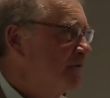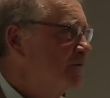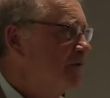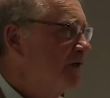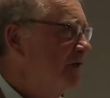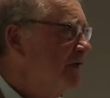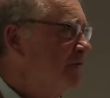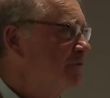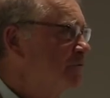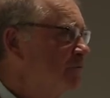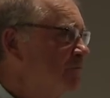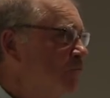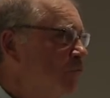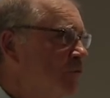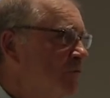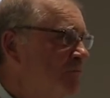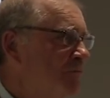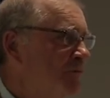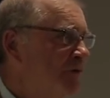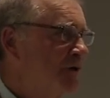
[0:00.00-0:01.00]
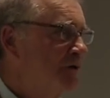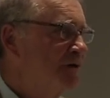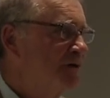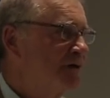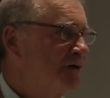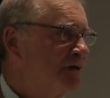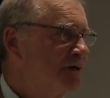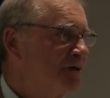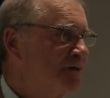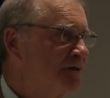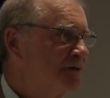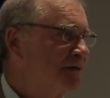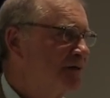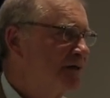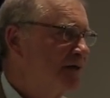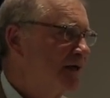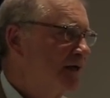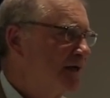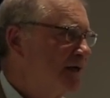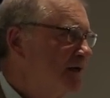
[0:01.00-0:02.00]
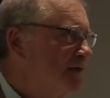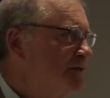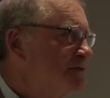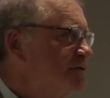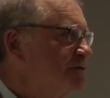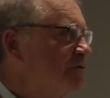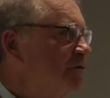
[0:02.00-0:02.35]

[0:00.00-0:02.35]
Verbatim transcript: the nature of warfare is